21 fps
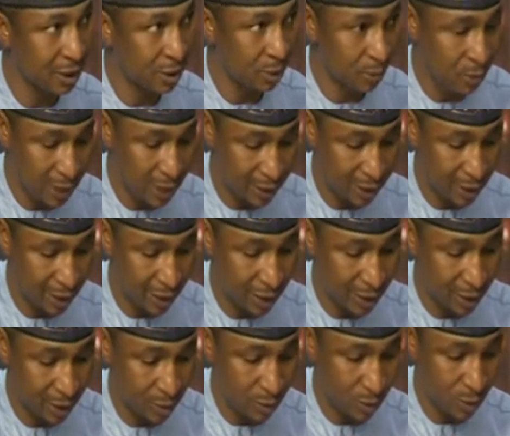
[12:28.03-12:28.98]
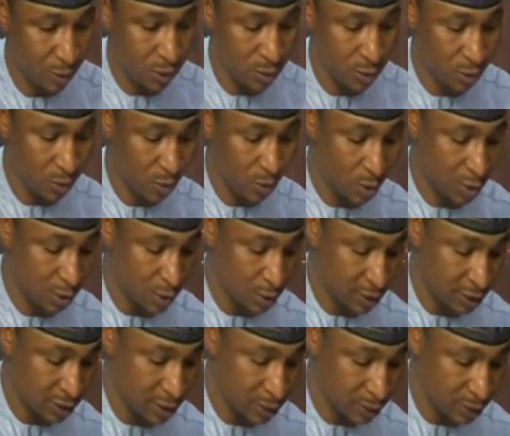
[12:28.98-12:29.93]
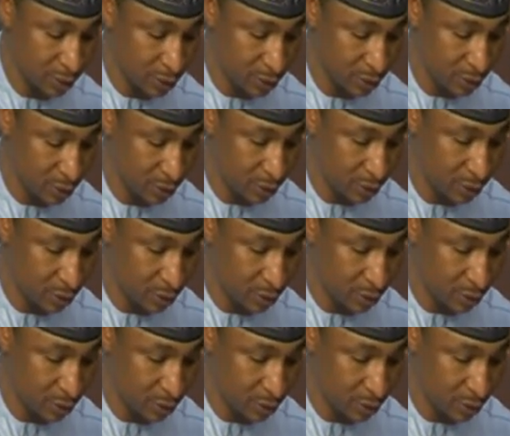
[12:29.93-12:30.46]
where they can also work on those,